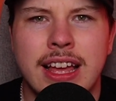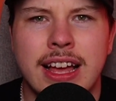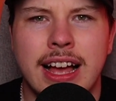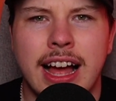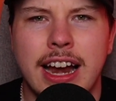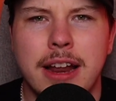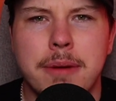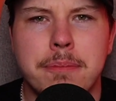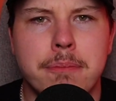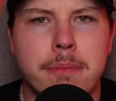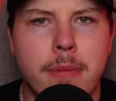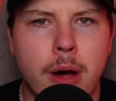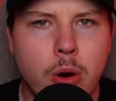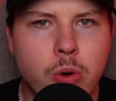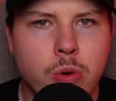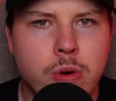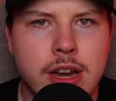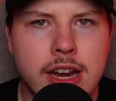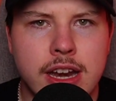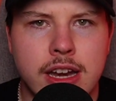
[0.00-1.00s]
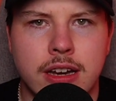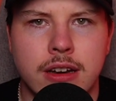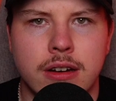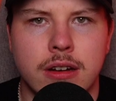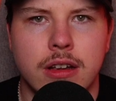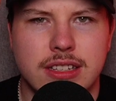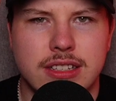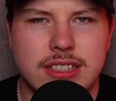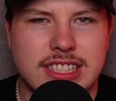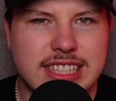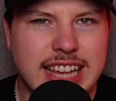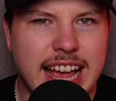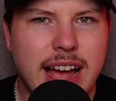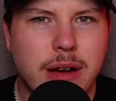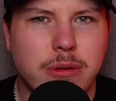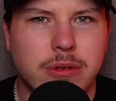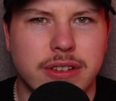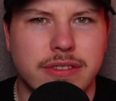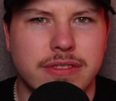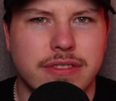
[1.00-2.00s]
kind of moaning
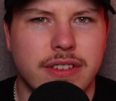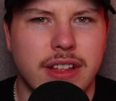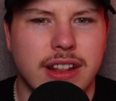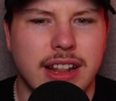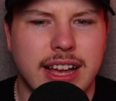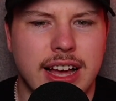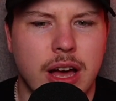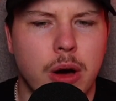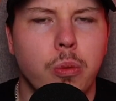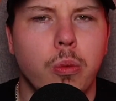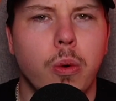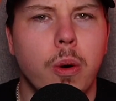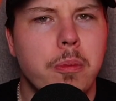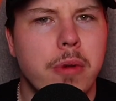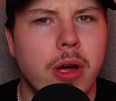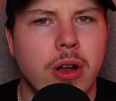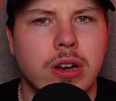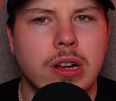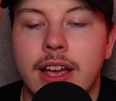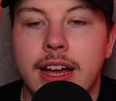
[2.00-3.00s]
sound of like a woman.